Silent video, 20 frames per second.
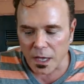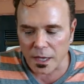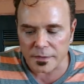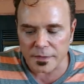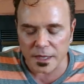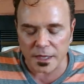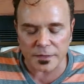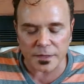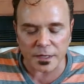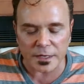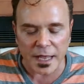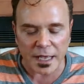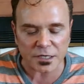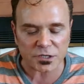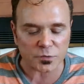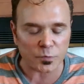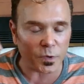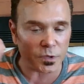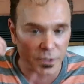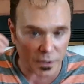And then the
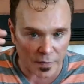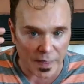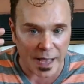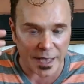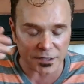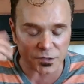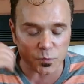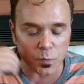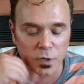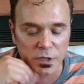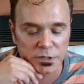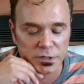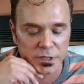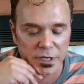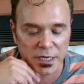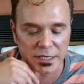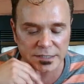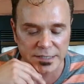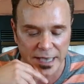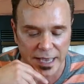next one, the last one,
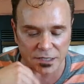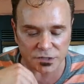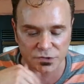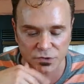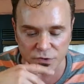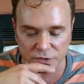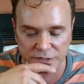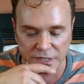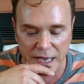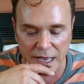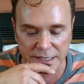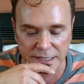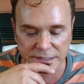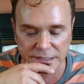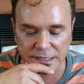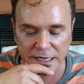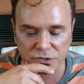is exercise.